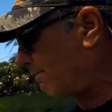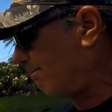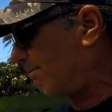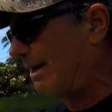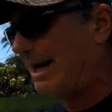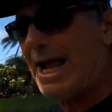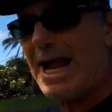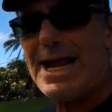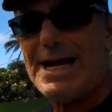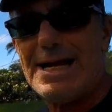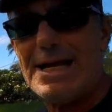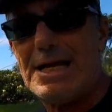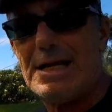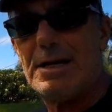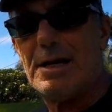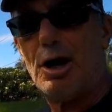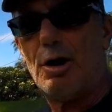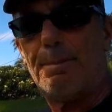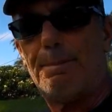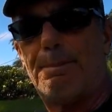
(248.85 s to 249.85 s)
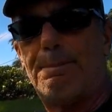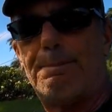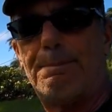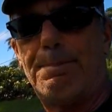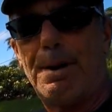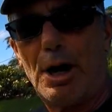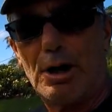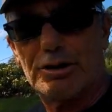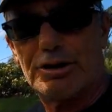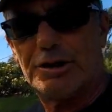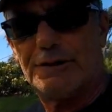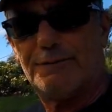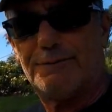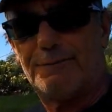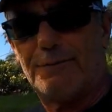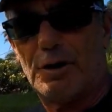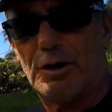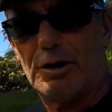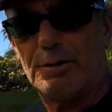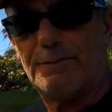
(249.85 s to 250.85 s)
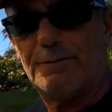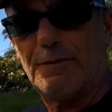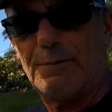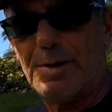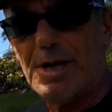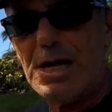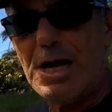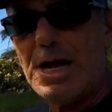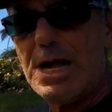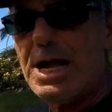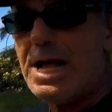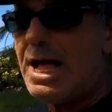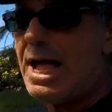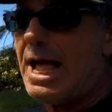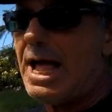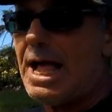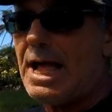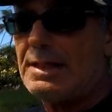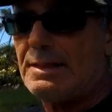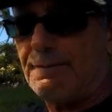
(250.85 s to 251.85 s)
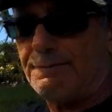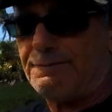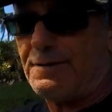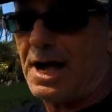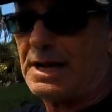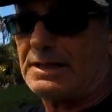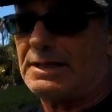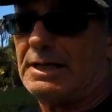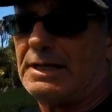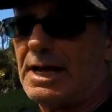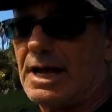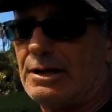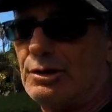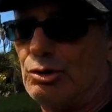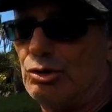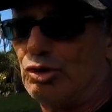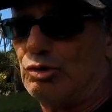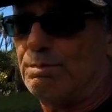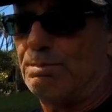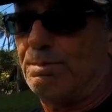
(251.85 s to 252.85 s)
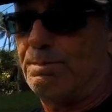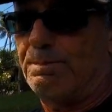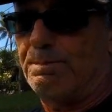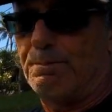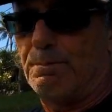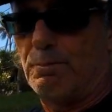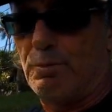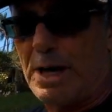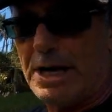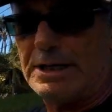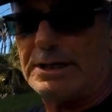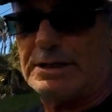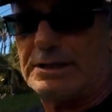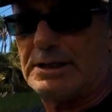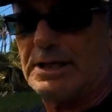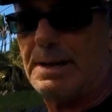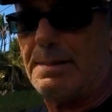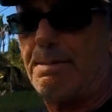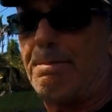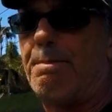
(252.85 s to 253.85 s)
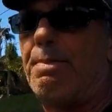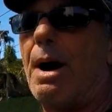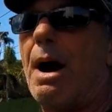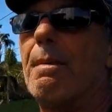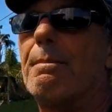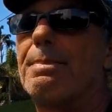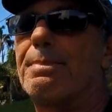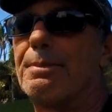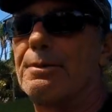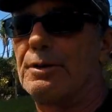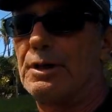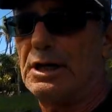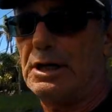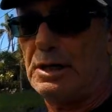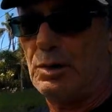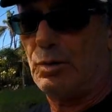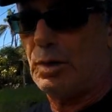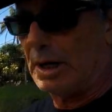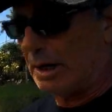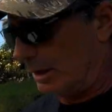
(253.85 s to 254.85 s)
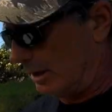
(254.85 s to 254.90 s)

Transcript: plenty positive volume for me, and the fact that I use wings that pump really well.